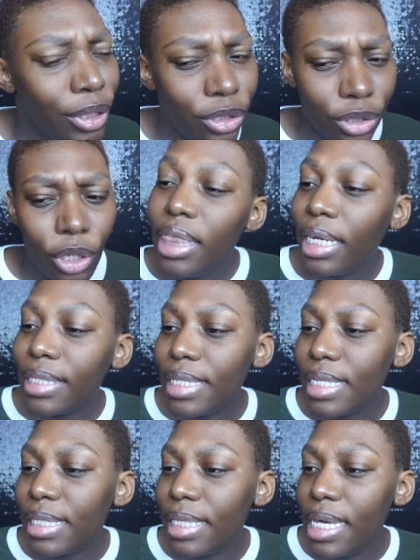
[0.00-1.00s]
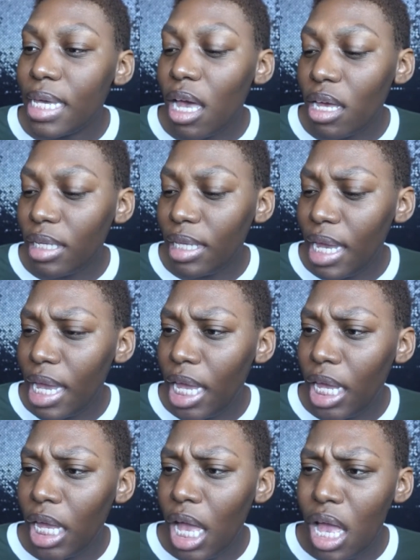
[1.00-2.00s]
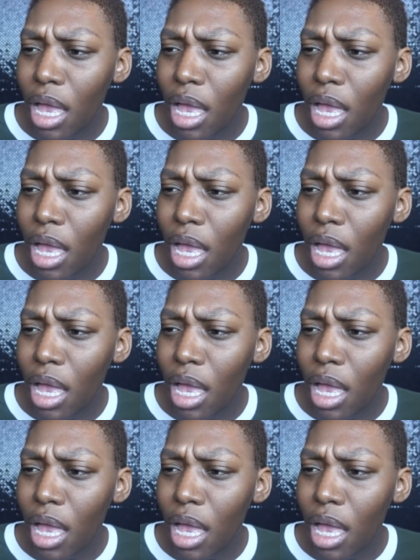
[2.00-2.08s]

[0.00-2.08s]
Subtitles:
So next is the Caudalie.